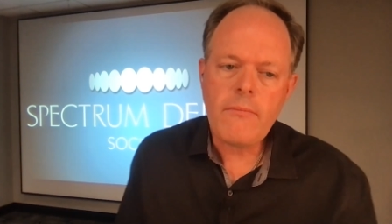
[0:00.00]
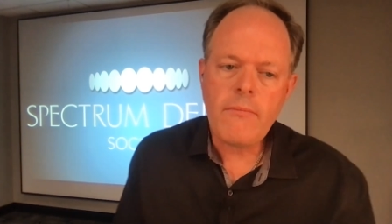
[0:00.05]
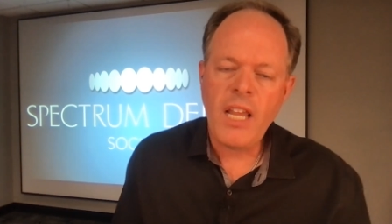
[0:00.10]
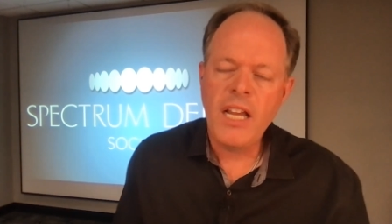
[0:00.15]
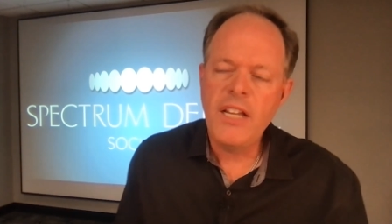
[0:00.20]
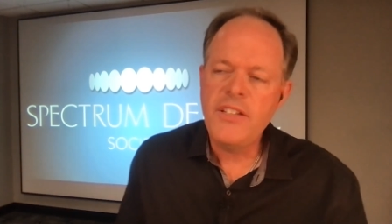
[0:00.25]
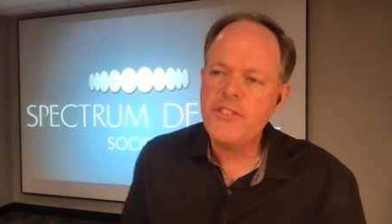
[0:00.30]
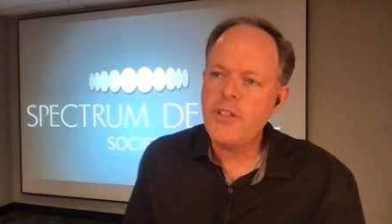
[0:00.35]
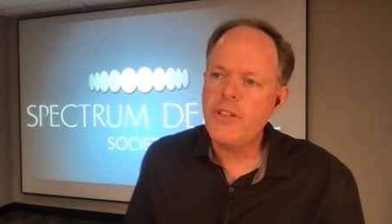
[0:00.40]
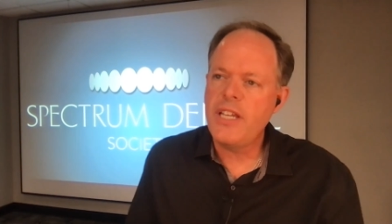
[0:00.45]

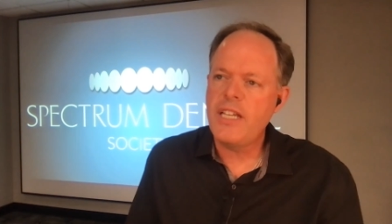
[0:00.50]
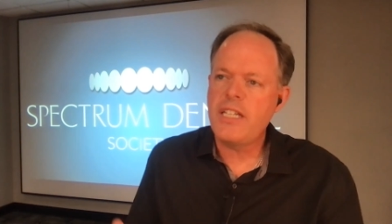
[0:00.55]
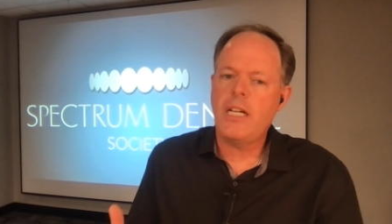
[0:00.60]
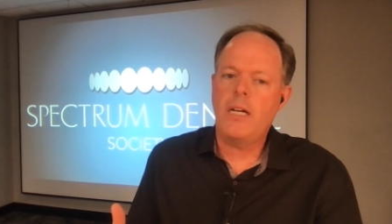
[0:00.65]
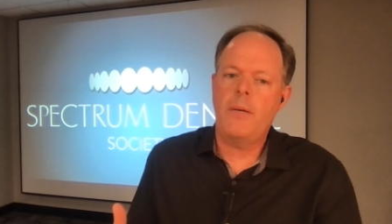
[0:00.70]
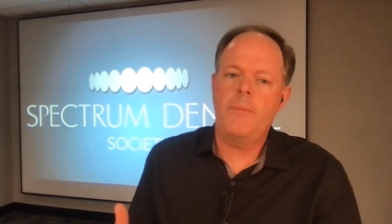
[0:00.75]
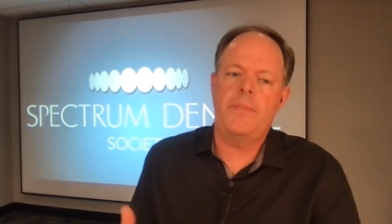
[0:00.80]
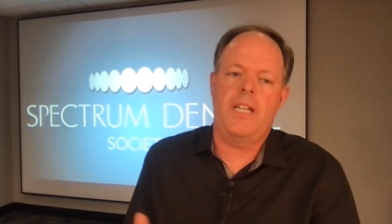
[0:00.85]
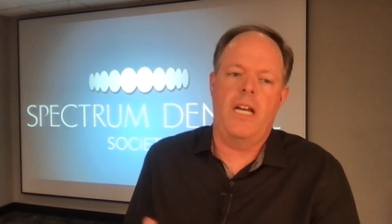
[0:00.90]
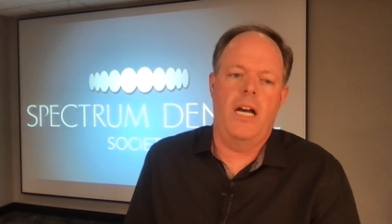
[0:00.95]
And so they
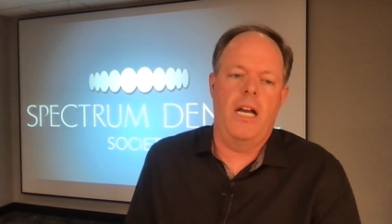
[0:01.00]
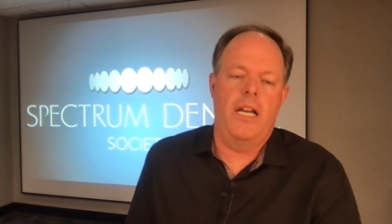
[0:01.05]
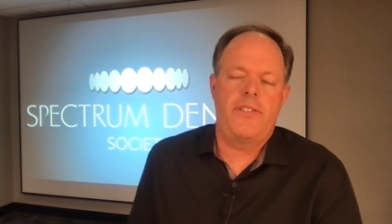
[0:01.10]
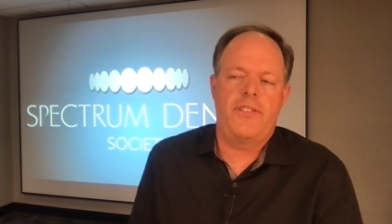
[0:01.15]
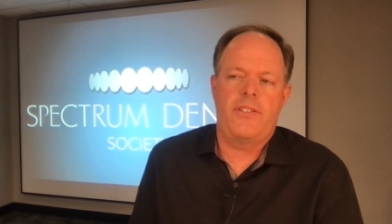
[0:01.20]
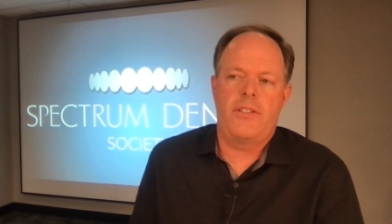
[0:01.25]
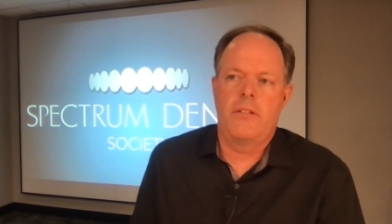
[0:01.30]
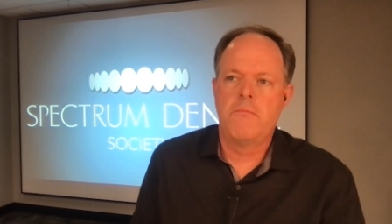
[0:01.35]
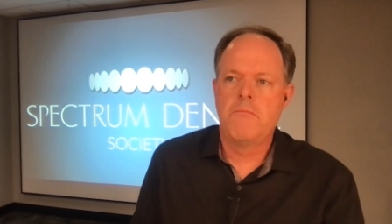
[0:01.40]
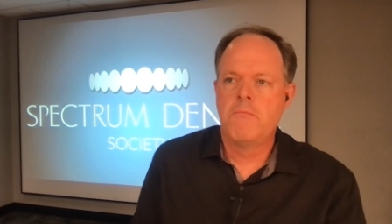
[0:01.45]
come to
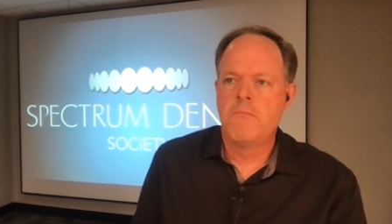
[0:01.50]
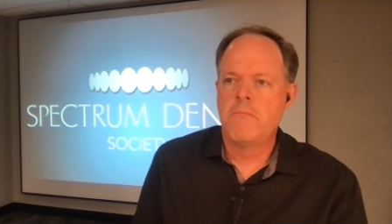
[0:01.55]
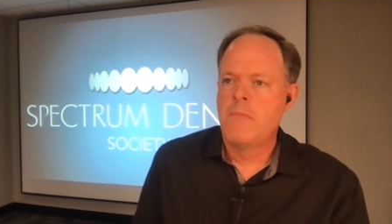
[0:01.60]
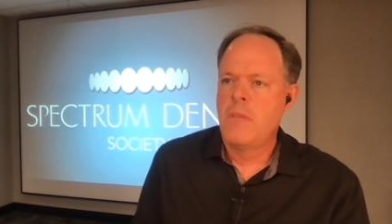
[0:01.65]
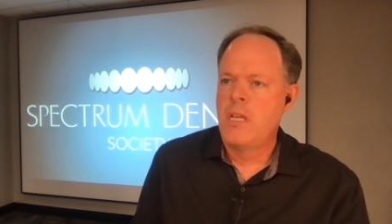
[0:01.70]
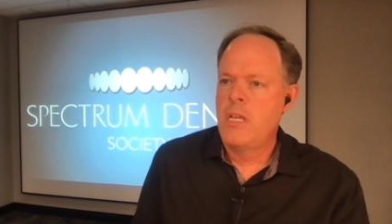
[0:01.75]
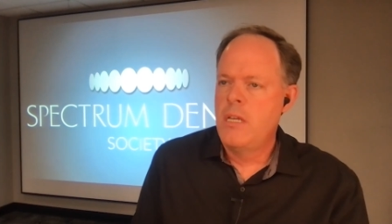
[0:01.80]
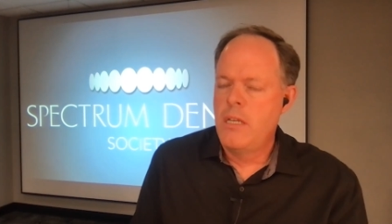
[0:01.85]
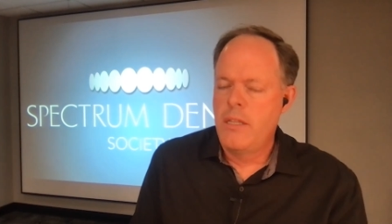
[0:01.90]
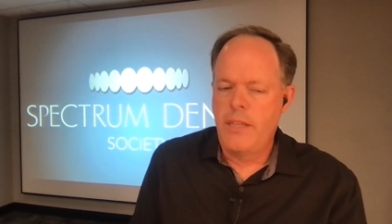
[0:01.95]
us.
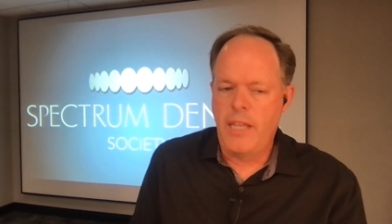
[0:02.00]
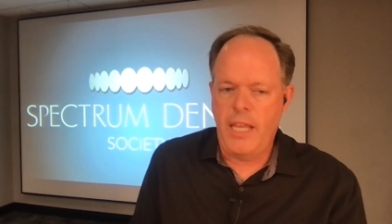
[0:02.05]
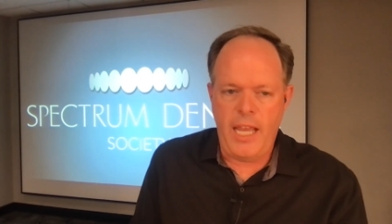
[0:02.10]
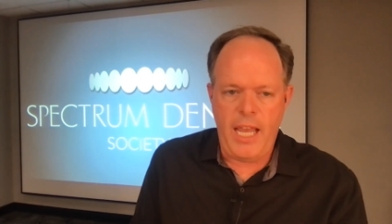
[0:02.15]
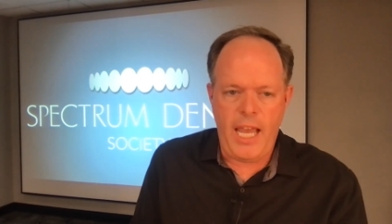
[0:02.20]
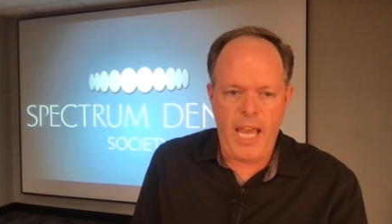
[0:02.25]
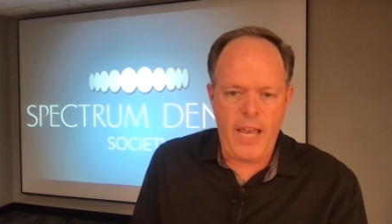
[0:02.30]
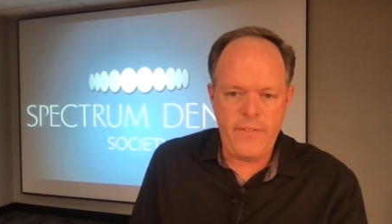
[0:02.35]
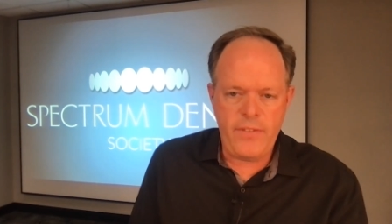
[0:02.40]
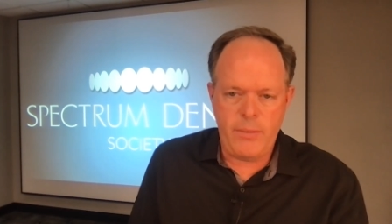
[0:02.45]
They
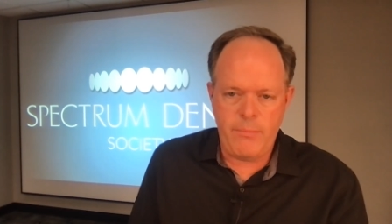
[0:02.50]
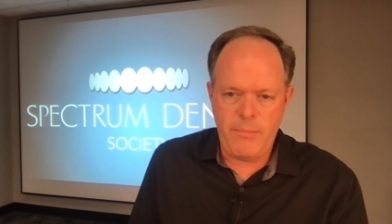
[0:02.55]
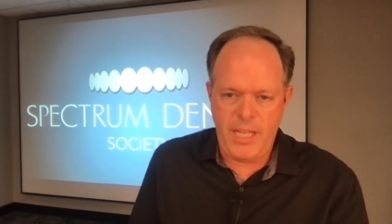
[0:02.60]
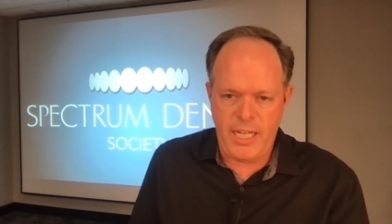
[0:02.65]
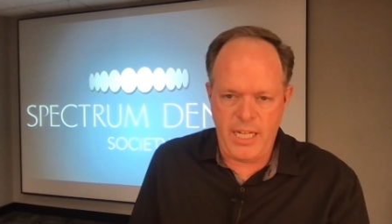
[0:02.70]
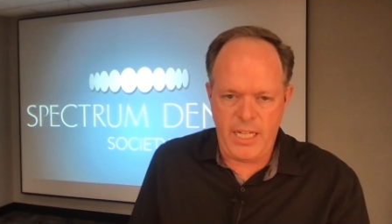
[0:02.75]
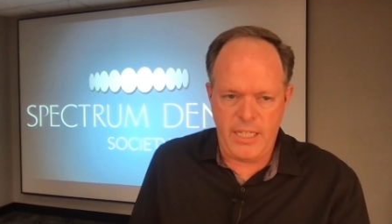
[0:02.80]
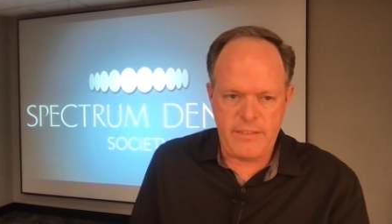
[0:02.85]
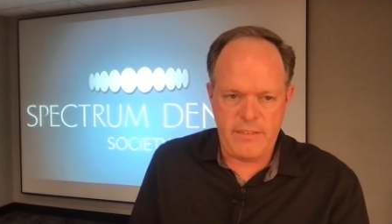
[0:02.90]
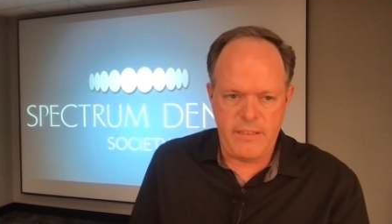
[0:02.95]
haven't met
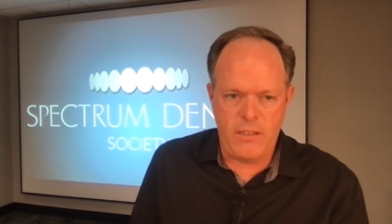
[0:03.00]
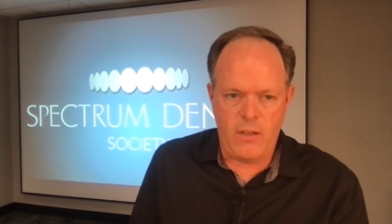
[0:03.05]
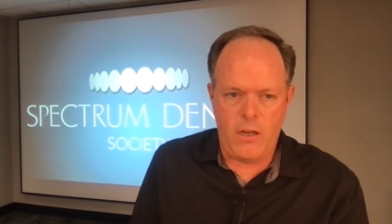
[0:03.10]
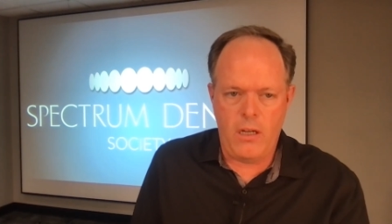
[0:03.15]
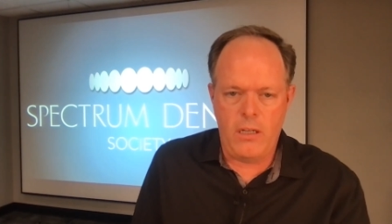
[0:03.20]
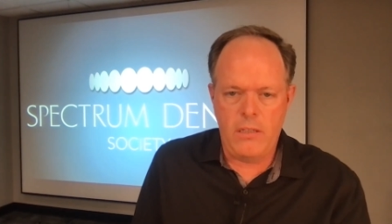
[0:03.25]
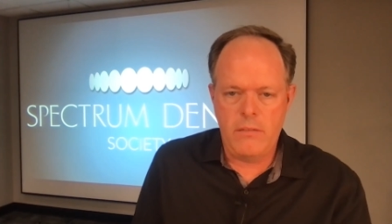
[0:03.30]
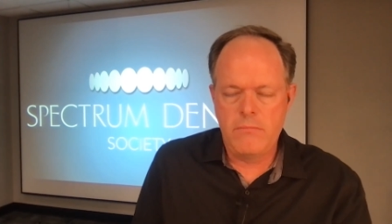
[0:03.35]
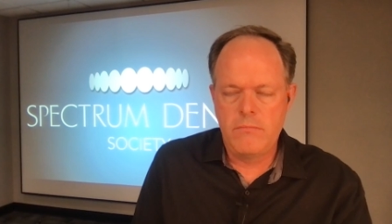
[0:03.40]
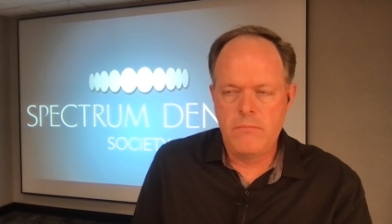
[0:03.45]
us at
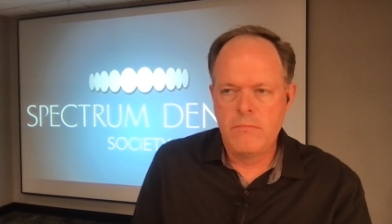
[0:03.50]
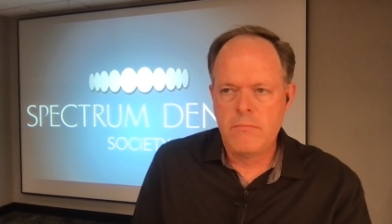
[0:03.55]
all.